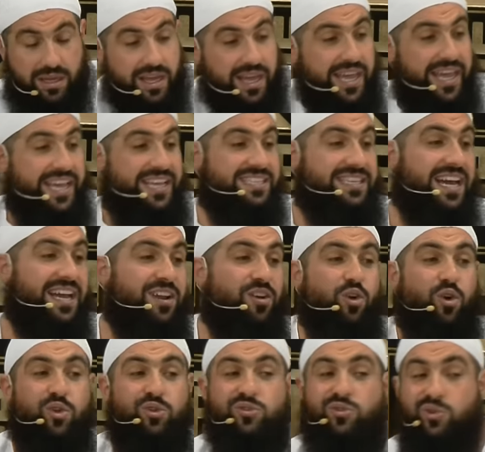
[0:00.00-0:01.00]
He's going to
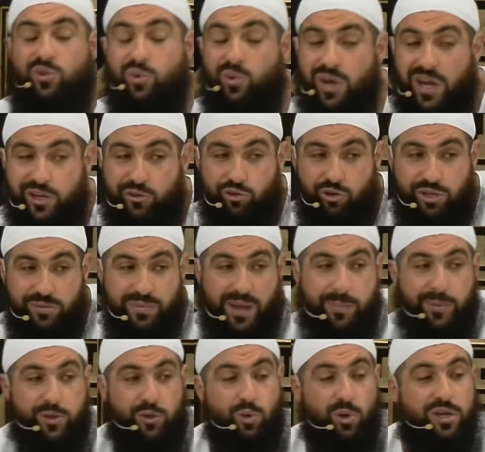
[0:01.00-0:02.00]
earn 200,
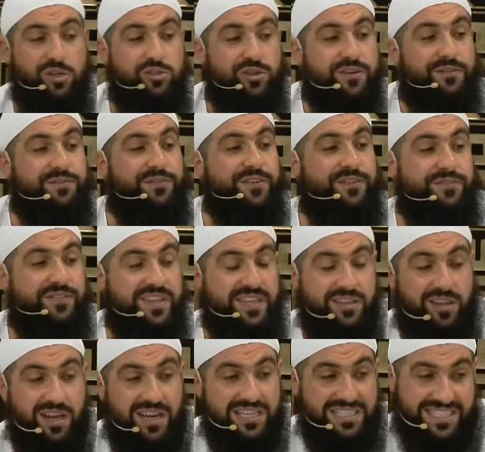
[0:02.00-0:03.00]
maybe
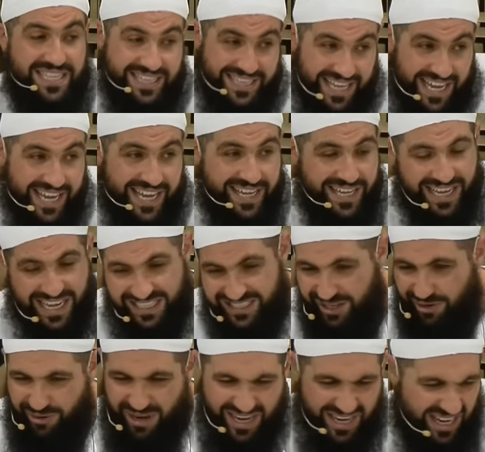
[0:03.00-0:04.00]
$250 a day as
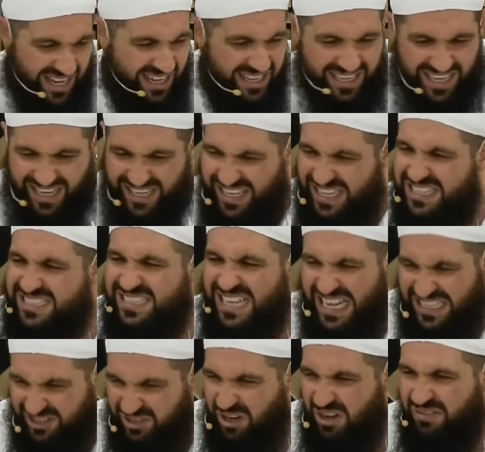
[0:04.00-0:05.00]
a runner, yeah, and he
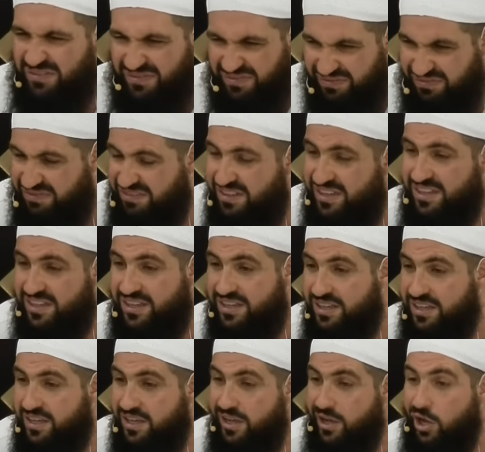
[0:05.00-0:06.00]
starts off
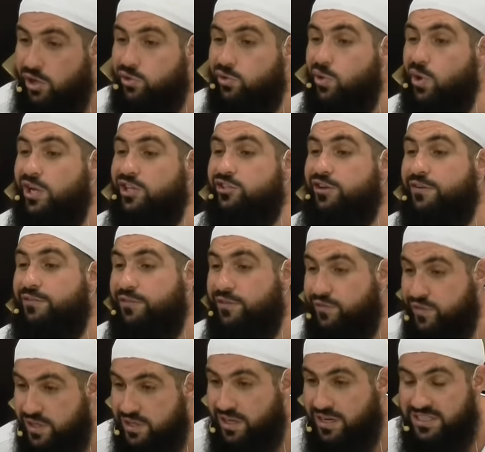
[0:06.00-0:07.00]
on
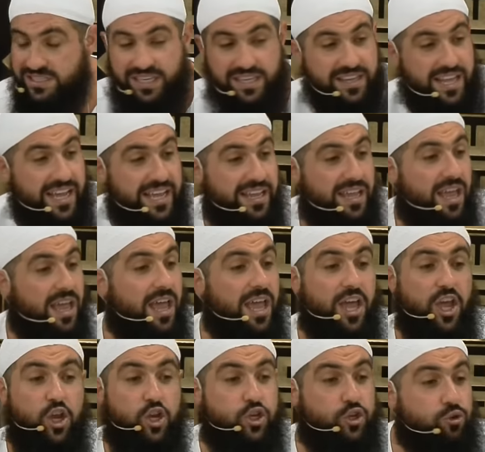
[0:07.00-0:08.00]
$250 a day,
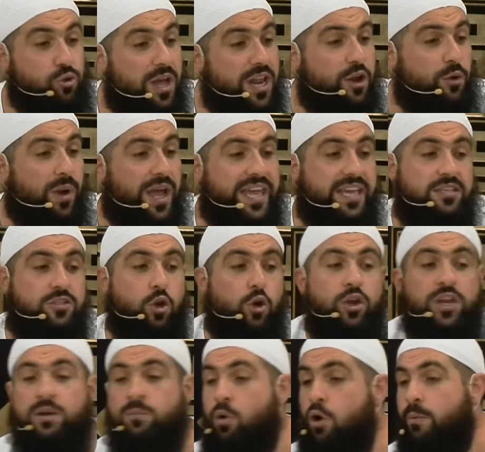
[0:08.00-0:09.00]
straight away he's
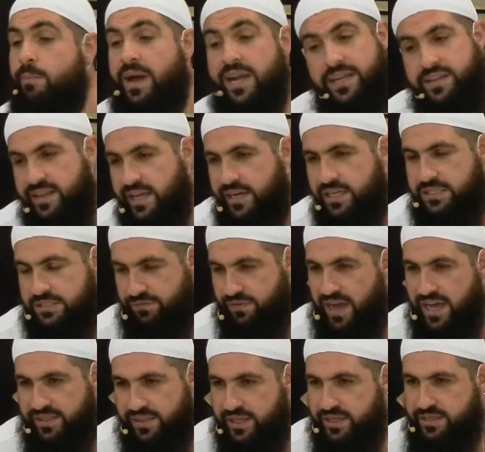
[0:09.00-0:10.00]
earning more money than his
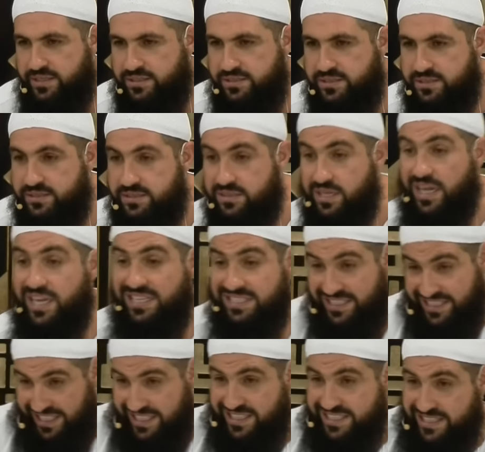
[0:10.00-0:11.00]
father is. So he's
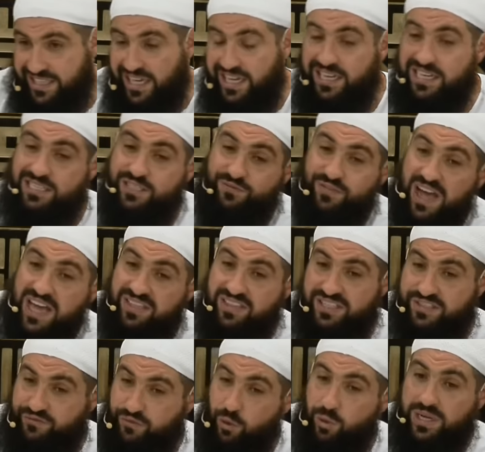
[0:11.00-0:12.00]
16, his
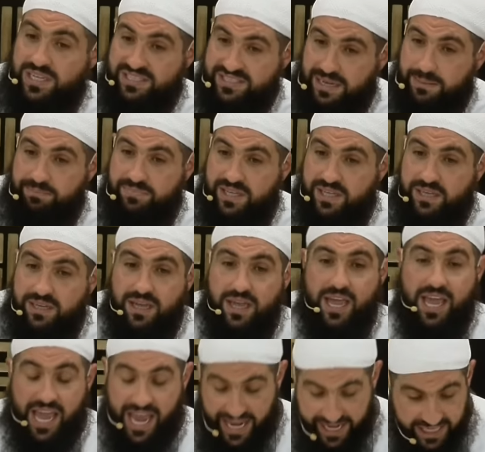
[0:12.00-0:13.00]
father's 40 something,
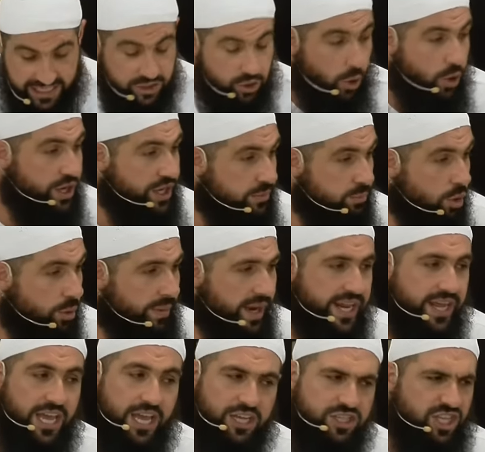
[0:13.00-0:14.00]
and he's earning more money.
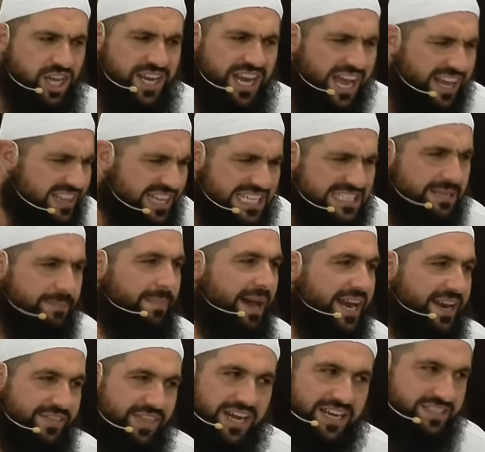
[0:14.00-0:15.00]
So now it doesn't
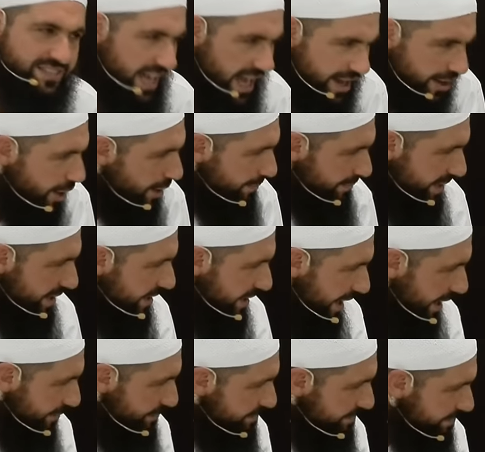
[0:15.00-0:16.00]
matter that it's haram
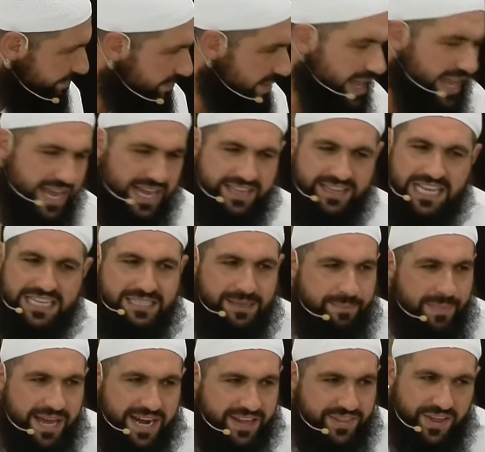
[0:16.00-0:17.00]
income. Doesn't
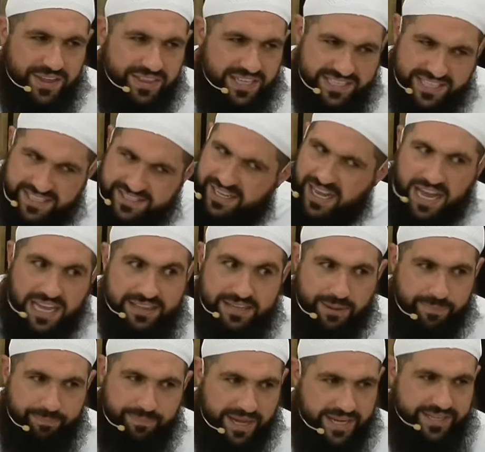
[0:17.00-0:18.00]
matter that this is
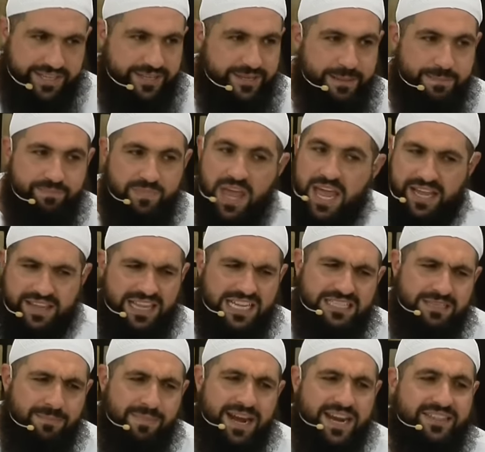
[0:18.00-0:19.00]
ghadab money.
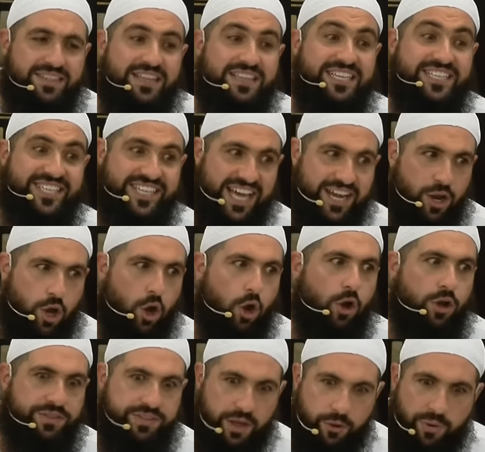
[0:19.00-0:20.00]
Doesn't matter that this is going to
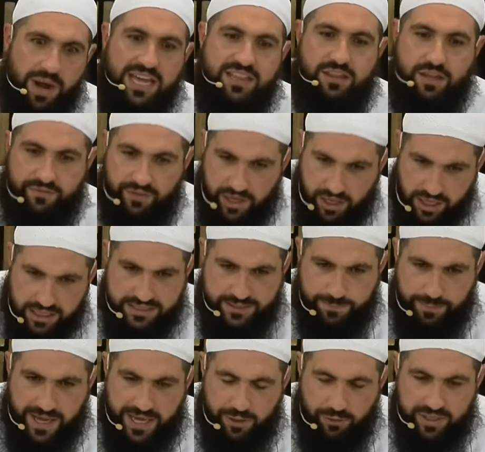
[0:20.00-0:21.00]
earn the wrath of Allah
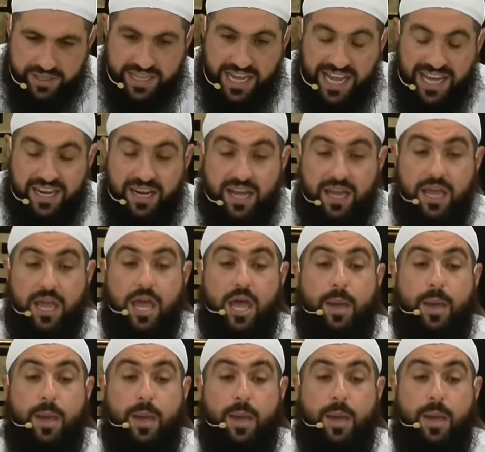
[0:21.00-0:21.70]
subhanahu wa ta'ala.